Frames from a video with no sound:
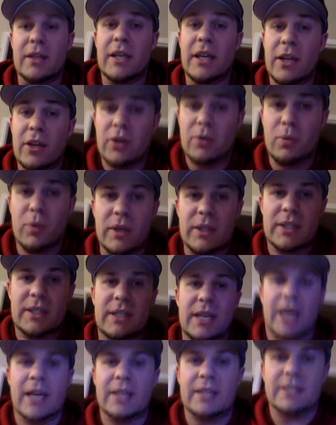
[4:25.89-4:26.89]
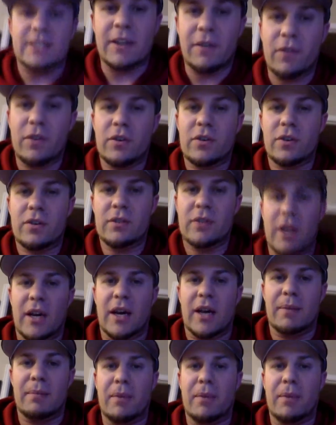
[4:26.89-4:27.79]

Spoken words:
leader would set difficult,